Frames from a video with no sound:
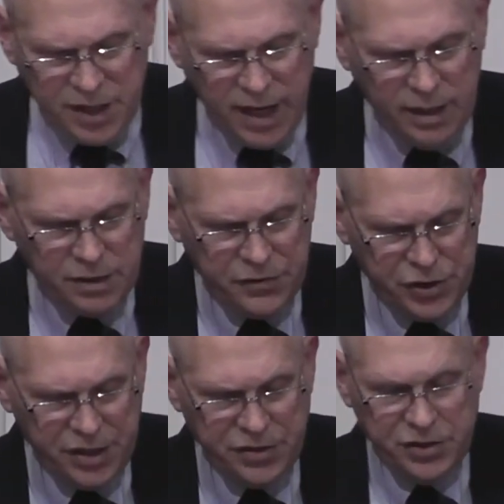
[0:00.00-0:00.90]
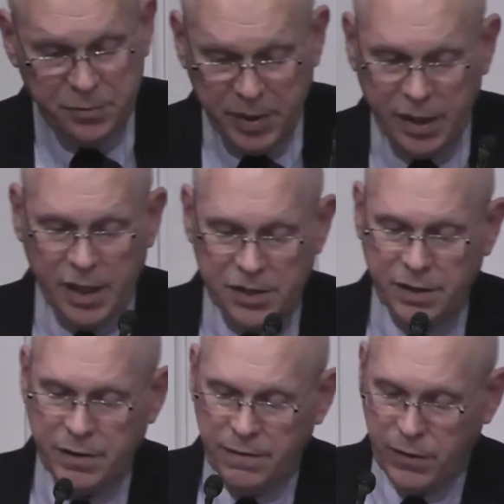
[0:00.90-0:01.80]
titles of Jesus is because
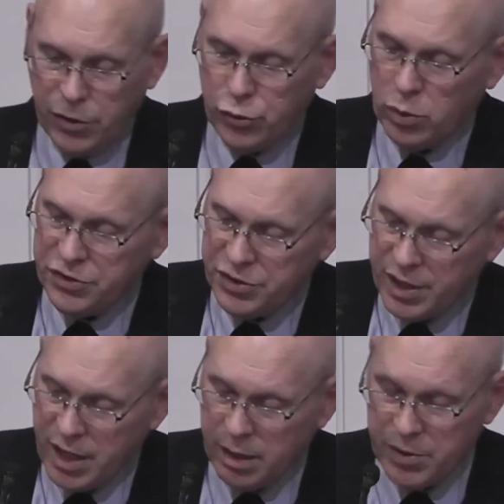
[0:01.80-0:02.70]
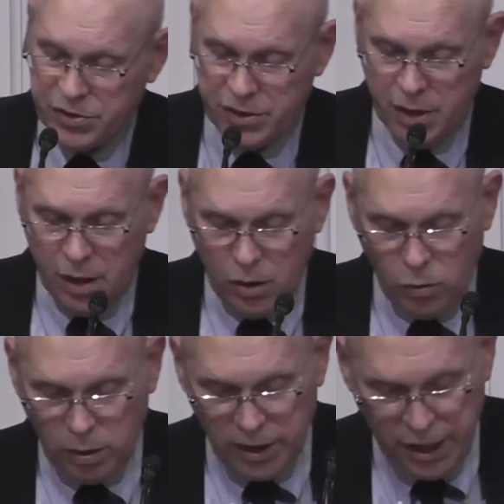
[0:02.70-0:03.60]
of their virtual synonymous
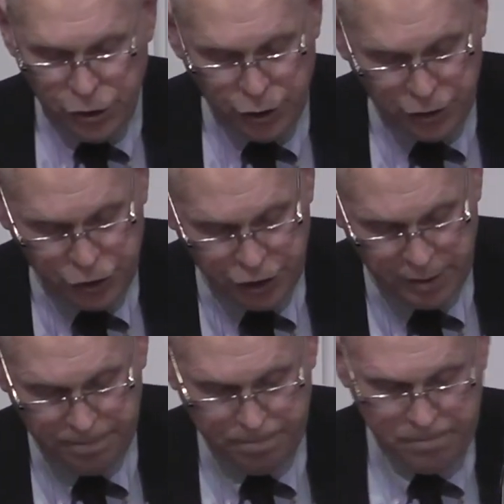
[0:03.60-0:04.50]
relationship.